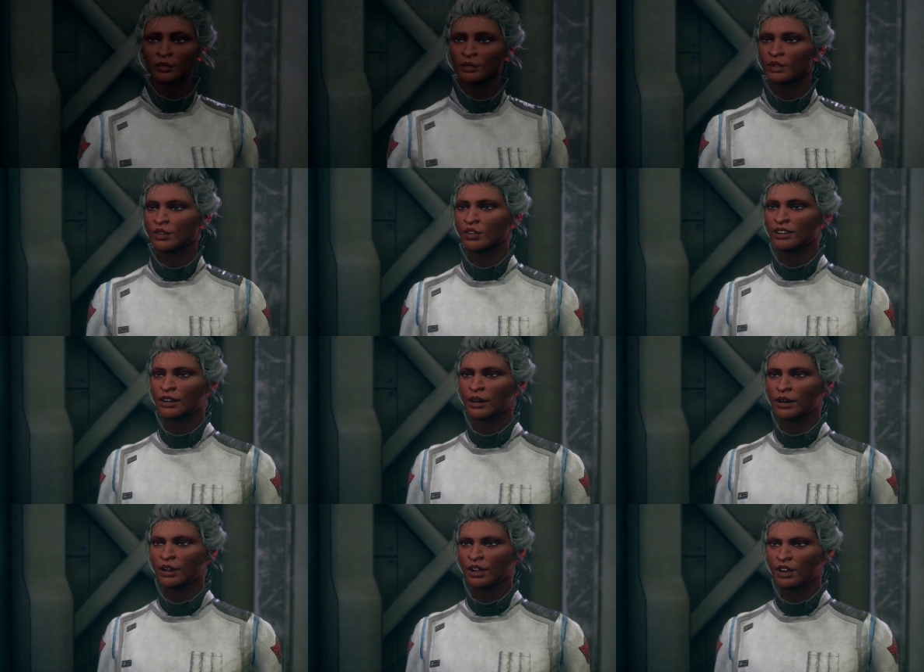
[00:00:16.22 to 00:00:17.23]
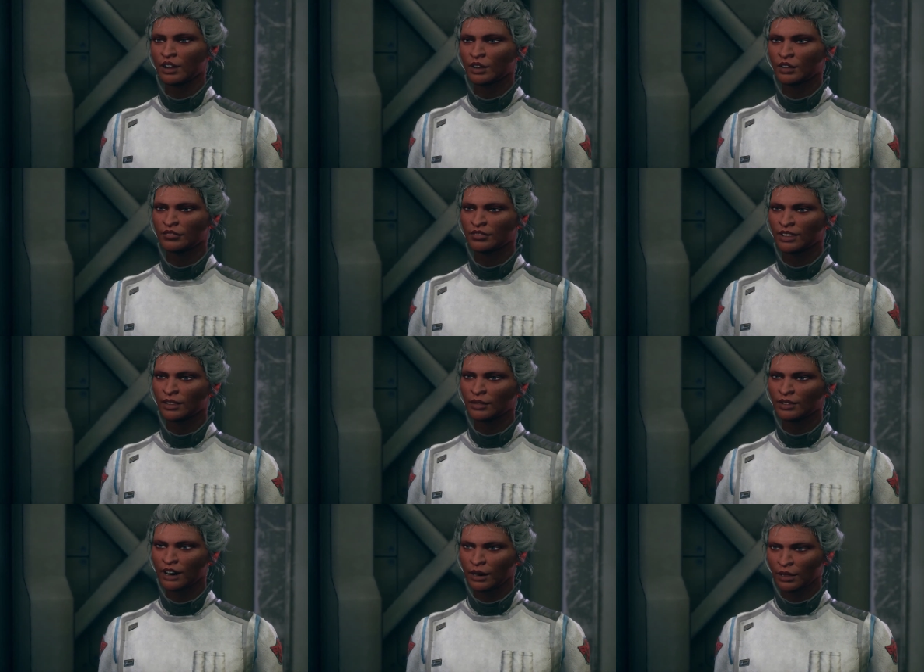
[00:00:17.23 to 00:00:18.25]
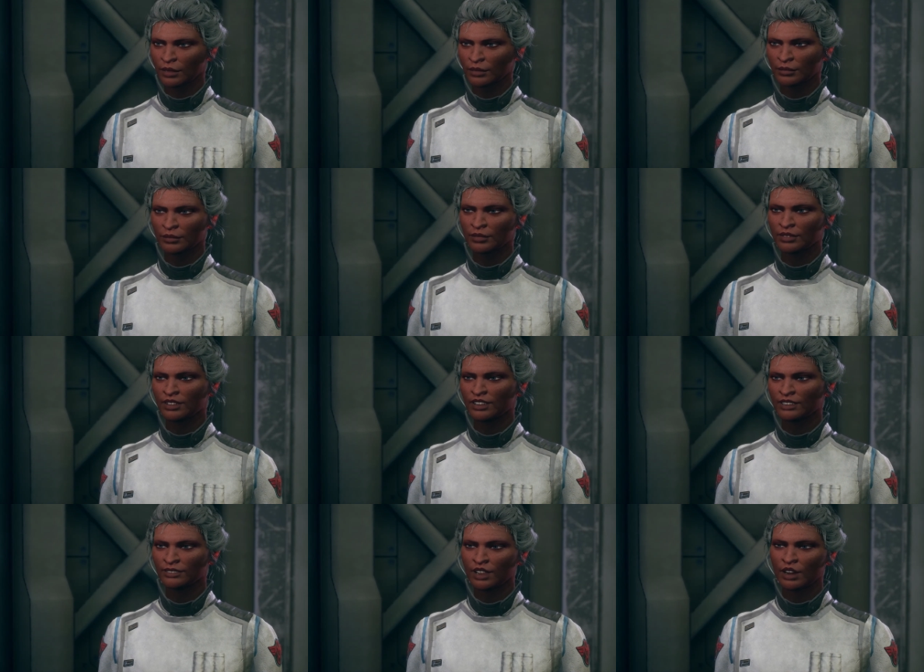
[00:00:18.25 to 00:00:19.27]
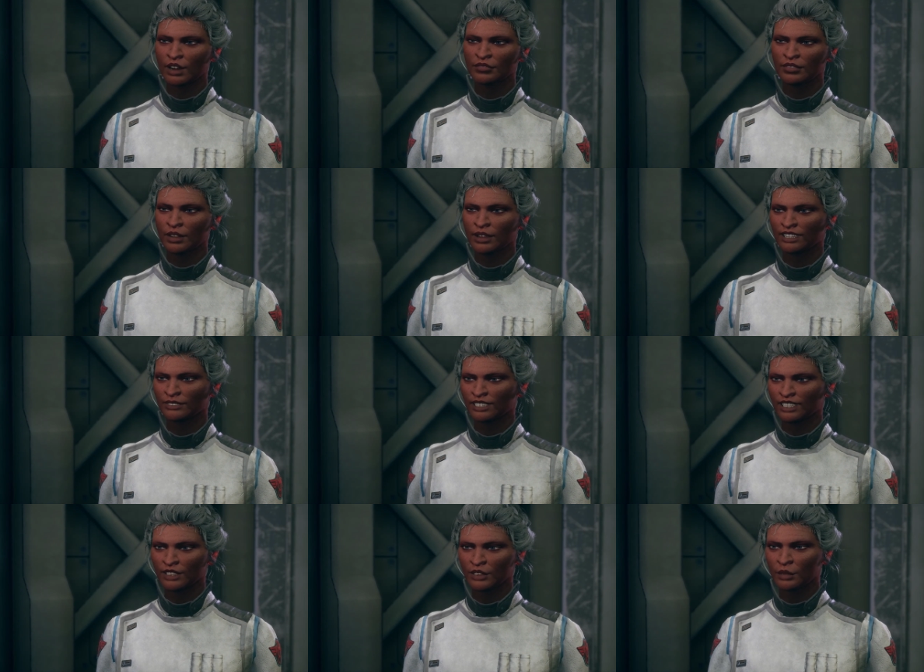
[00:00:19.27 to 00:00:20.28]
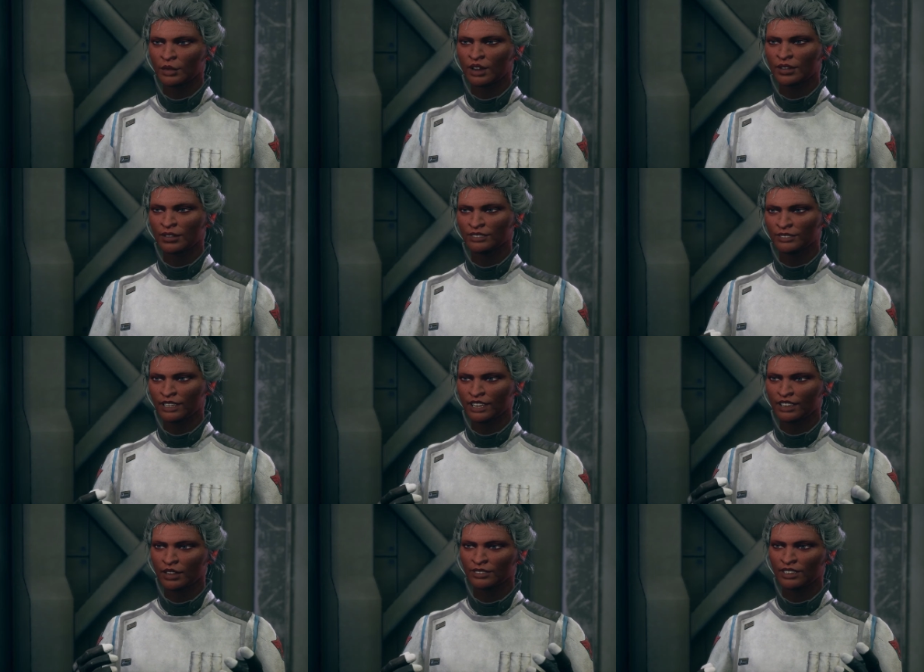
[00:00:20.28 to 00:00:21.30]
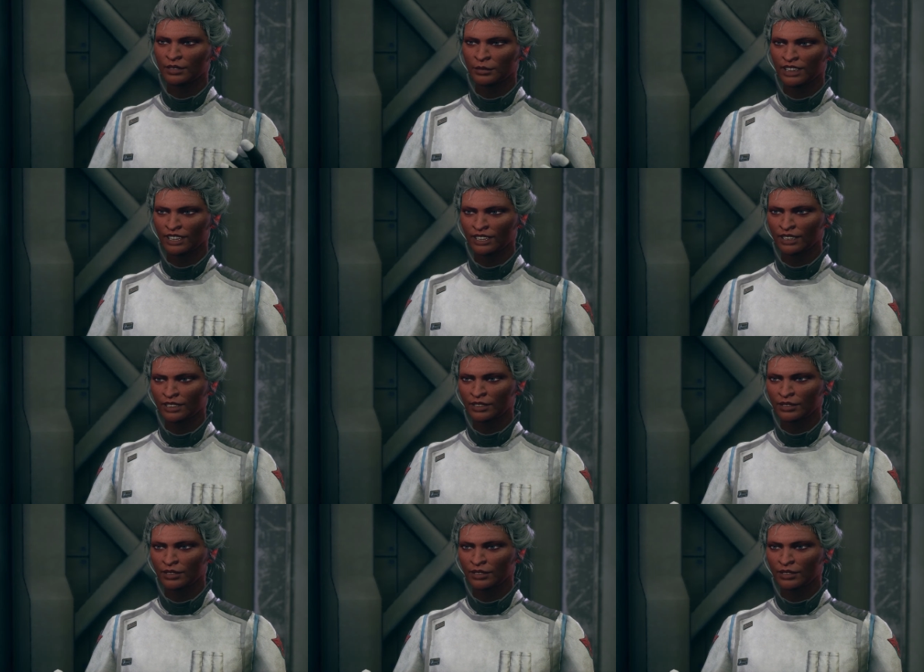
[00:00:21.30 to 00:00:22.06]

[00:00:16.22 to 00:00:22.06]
Well, well, Dr. Fenhill. It's not often I see you on this side of sick bay.